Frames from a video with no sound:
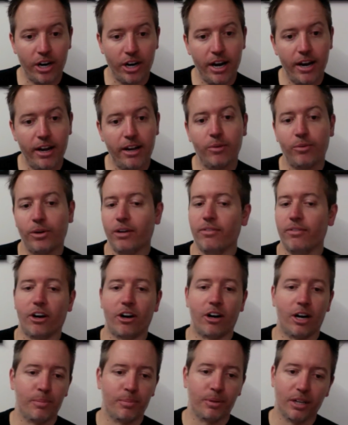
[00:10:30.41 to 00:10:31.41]
We
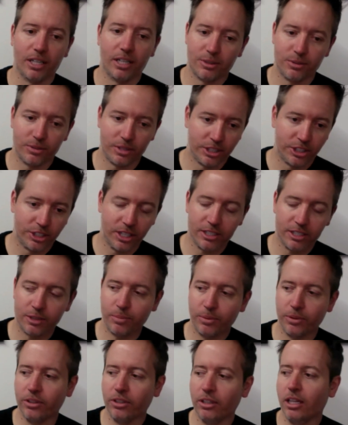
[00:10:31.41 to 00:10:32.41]
have R8 Plus, which is
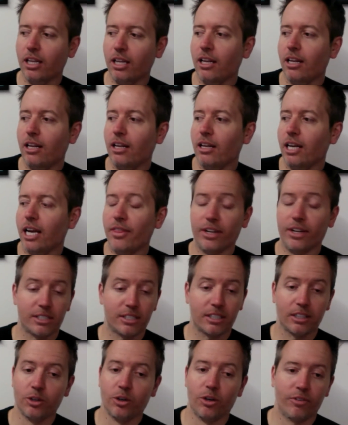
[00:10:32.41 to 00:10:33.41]
adjustable, and then a
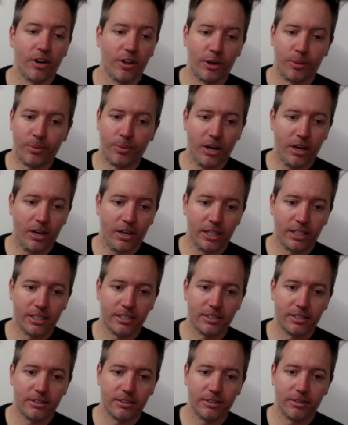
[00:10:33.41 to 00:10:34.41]
slew of other
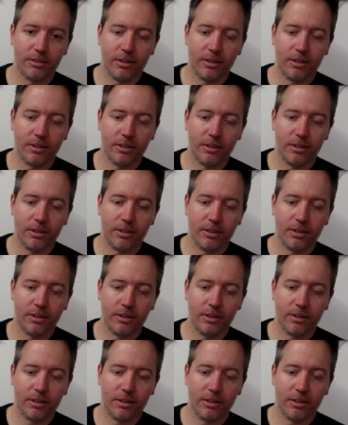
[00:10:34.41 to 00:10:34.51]
products,